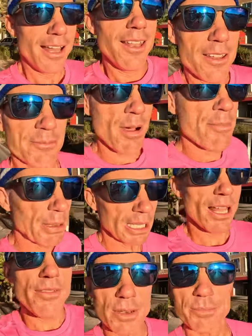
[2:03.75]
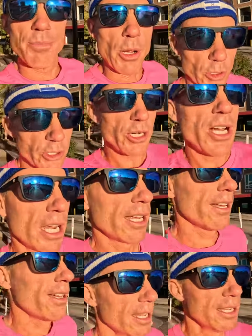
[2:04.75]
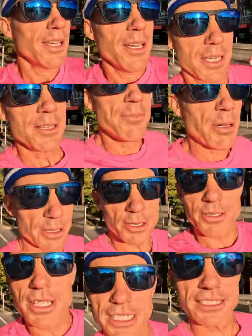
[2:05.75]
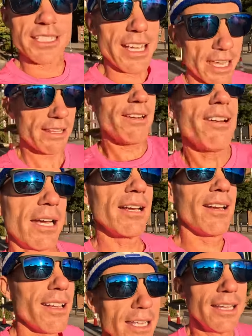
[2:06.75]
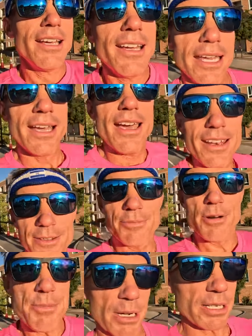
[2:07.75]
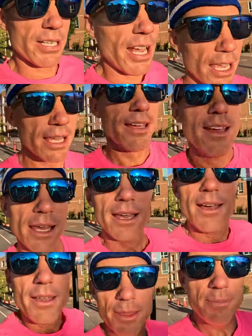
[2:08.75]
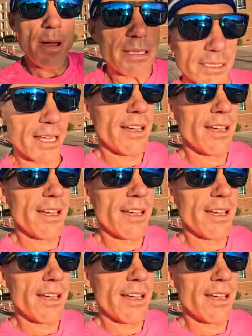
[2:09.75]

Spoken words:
I love my beloved Boulder. You put those things together and it's pretty much the best